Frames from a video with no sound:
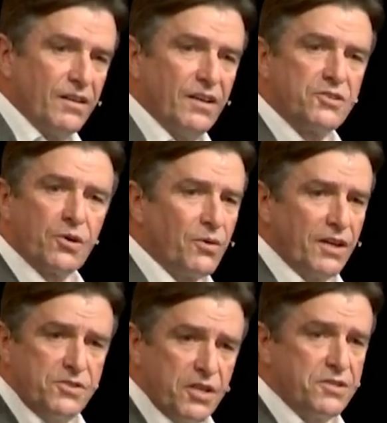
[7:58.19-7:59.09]
it's only
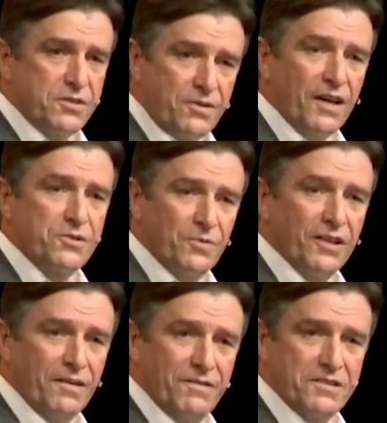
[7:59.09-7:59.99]
in Jesus Christ we
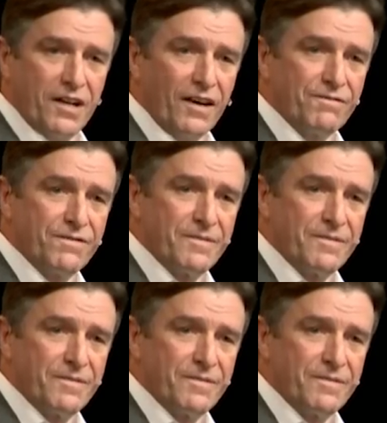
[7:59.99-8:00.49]
live this life.